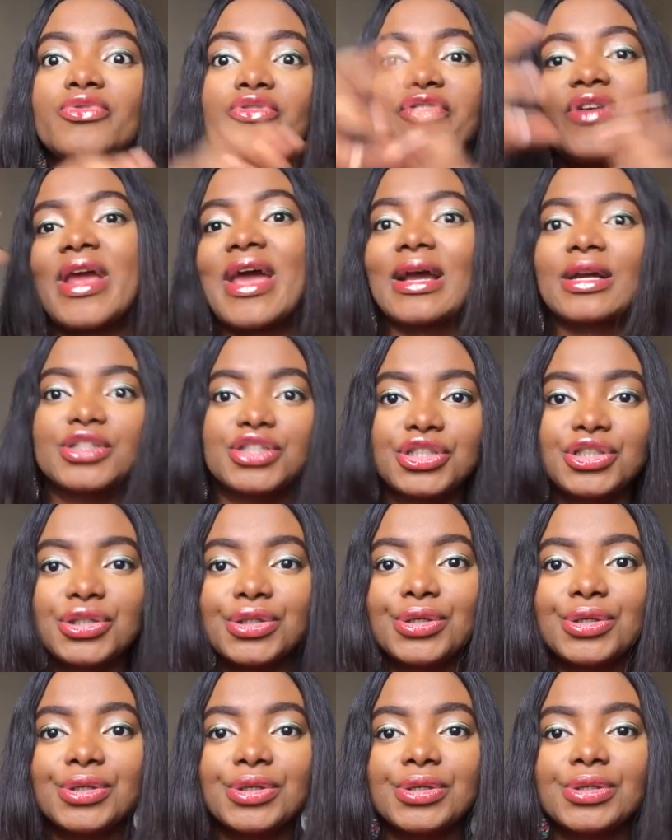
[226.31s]

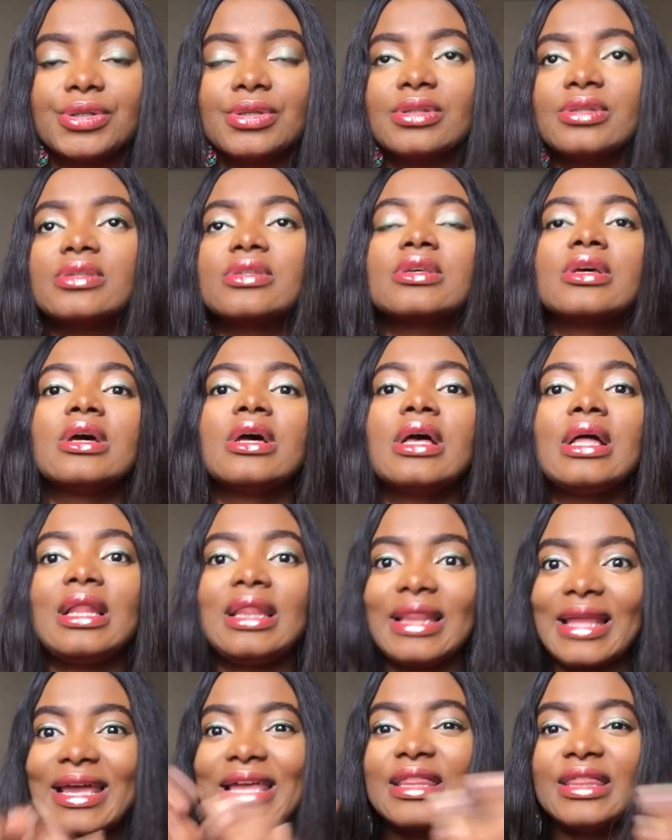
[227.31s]
reactions,
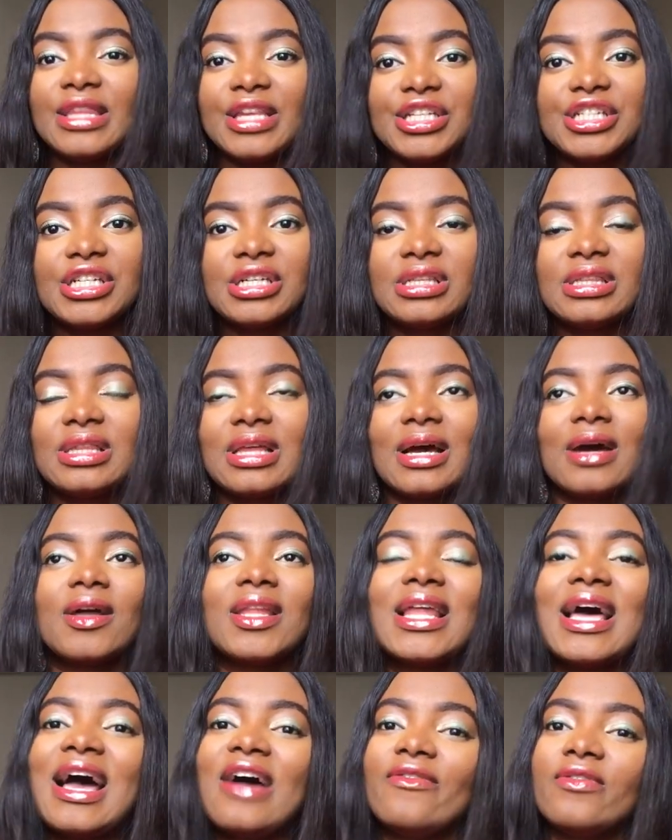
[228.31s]
like niching
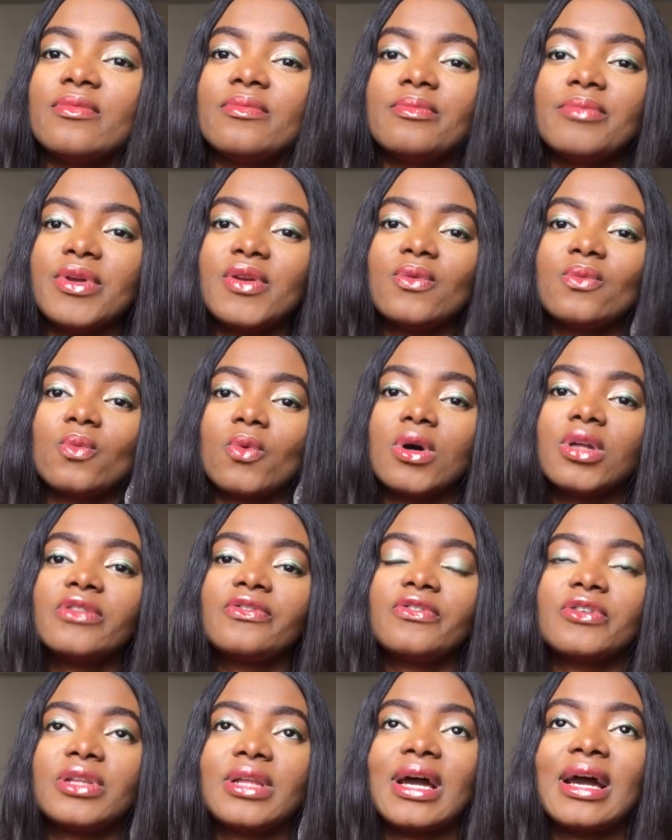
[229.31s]
down. I haven't been one
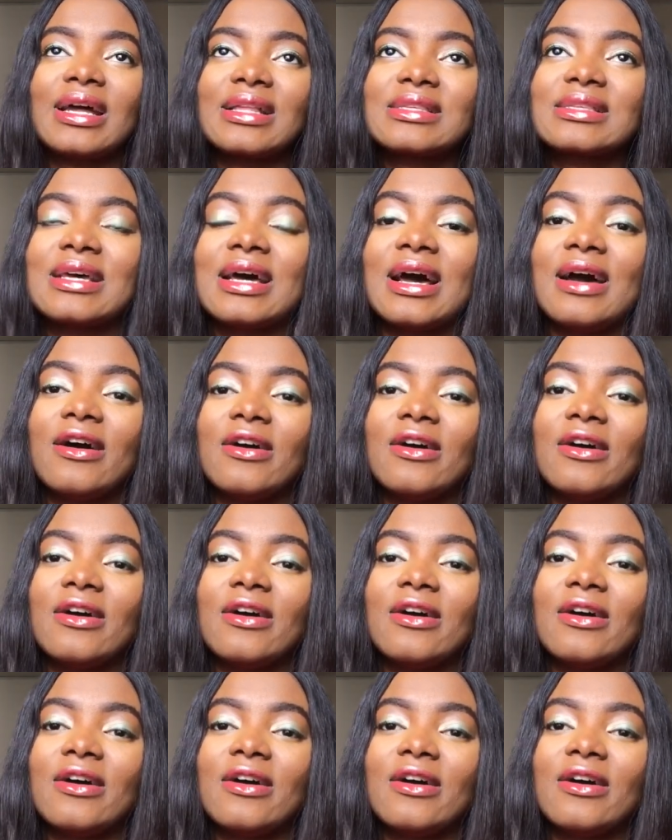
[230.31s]
for that.